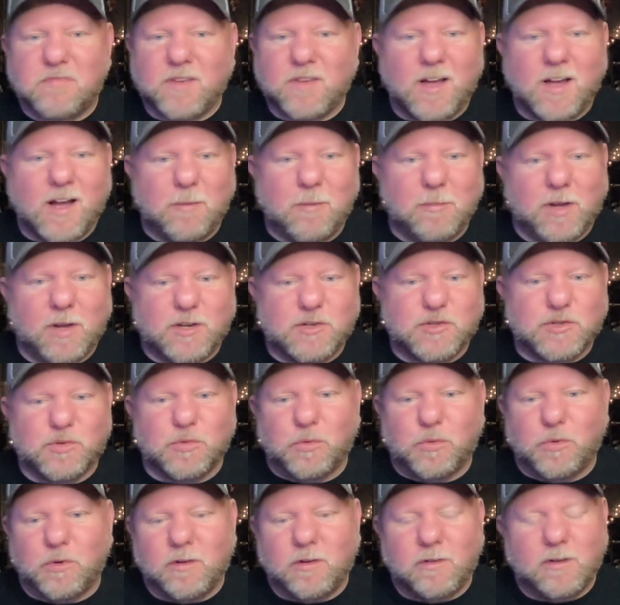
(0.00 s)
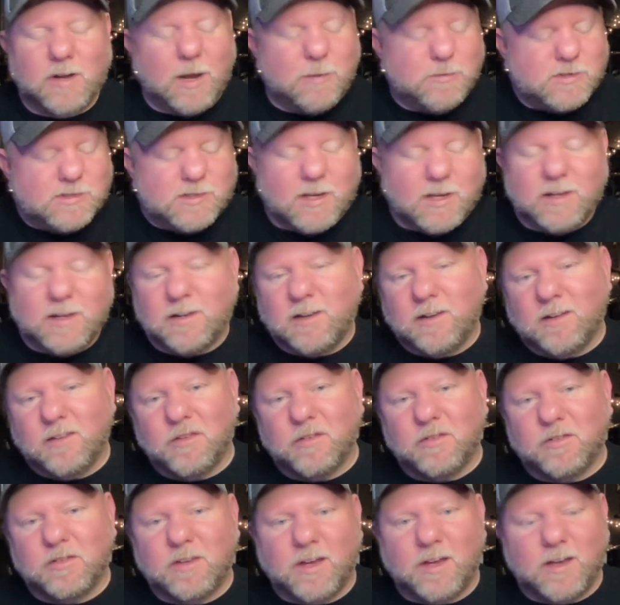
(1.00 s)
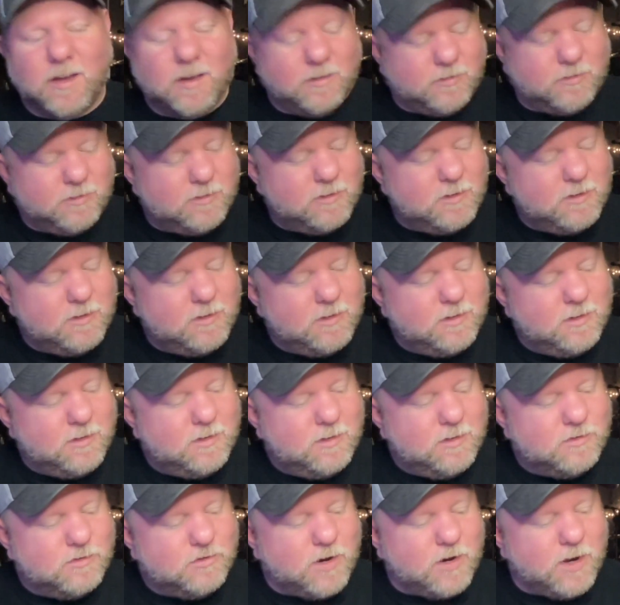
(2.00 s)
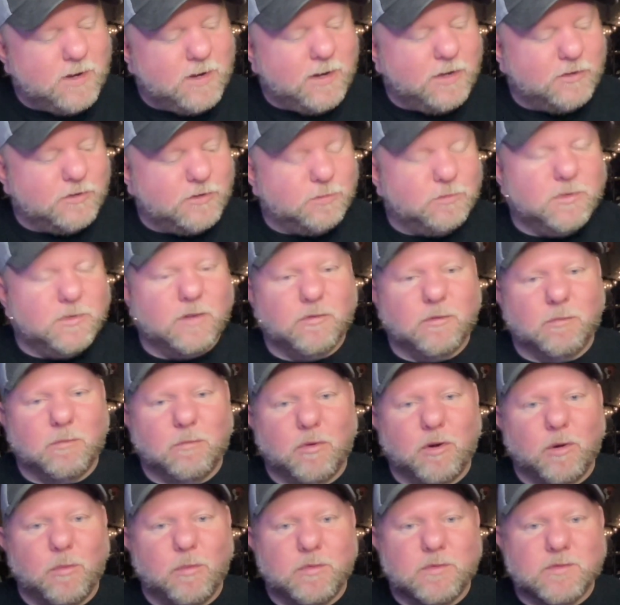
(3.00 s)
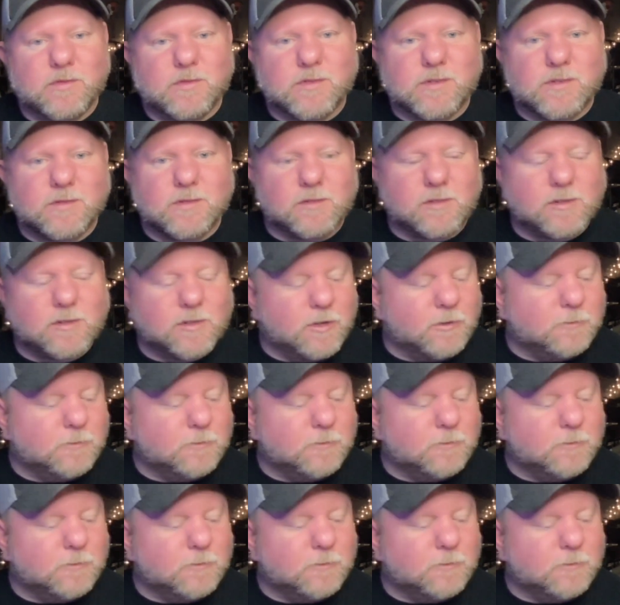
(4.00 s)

I'm not sure. I'm just getting into this, guys. Trying out some different bourbons and